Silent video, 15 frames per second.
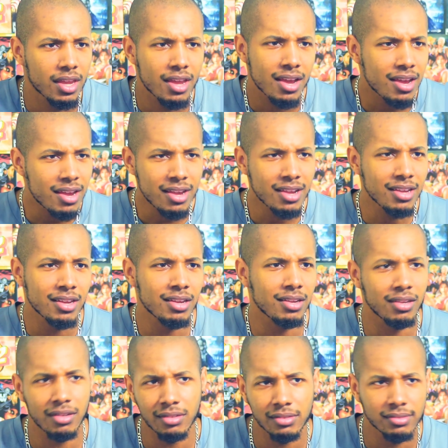
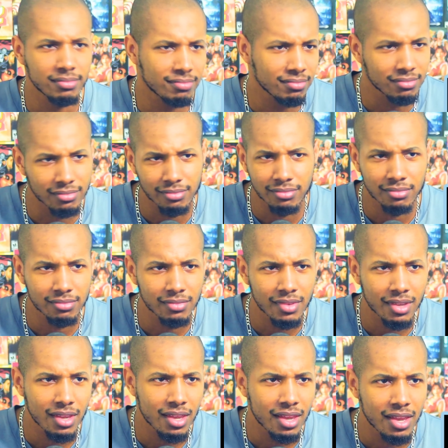Oh.
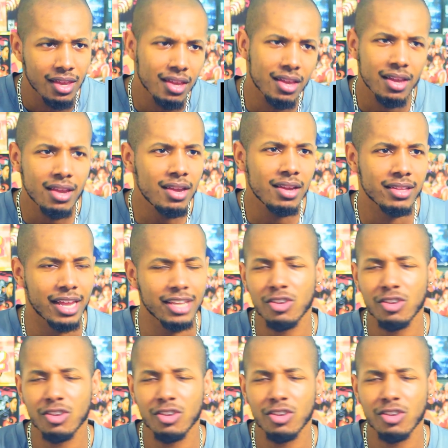Oh.